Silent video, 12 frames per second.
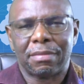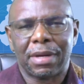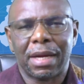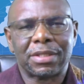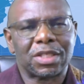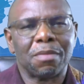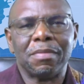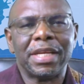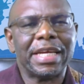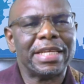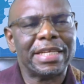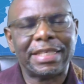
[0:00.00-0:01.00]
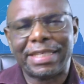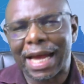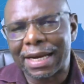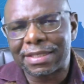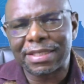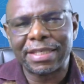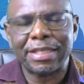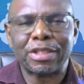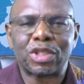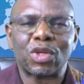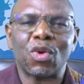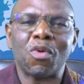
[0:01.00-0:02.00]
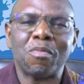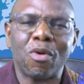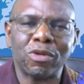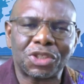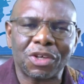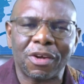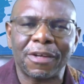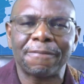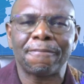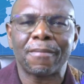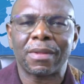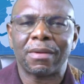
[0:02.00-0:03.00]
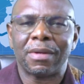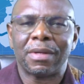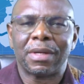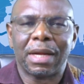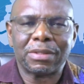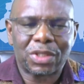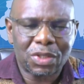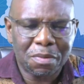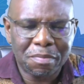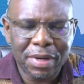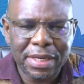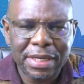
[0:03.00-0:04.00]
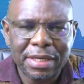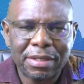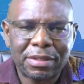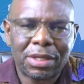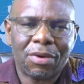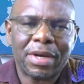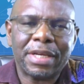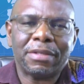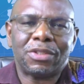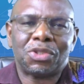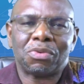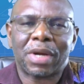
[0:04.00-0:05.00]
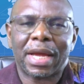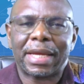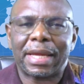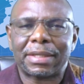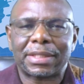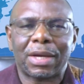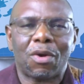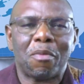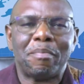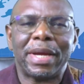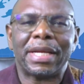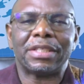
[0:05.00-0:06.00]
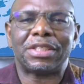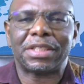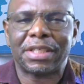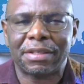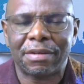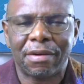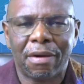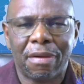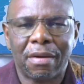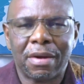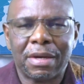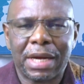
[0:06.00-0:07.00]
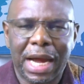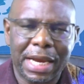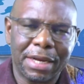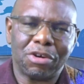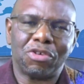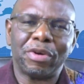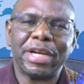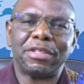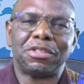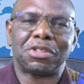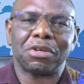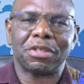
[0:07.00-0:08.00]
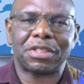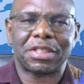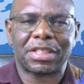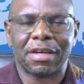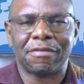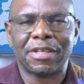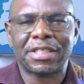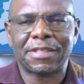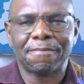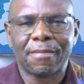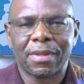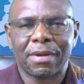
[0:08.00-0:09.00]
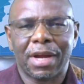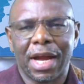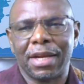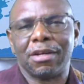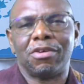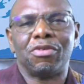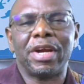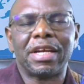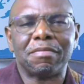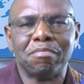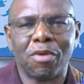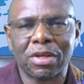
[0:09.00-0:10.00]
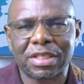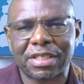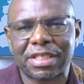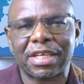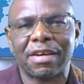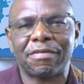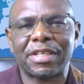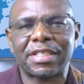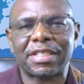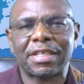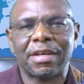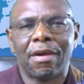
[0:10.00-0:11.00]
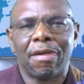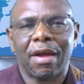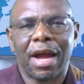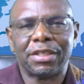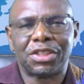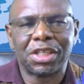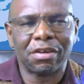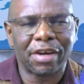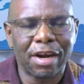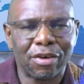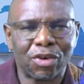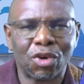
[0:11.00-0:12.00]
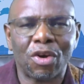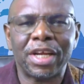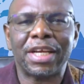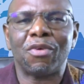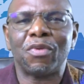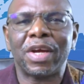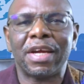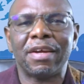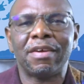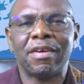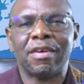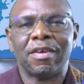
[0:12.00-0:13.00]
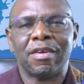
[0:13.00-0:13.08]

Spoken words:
and some lady dancing in slow motion and somebody turning Churaigerte or Benachin, and a great church service and a great mosque service and children running away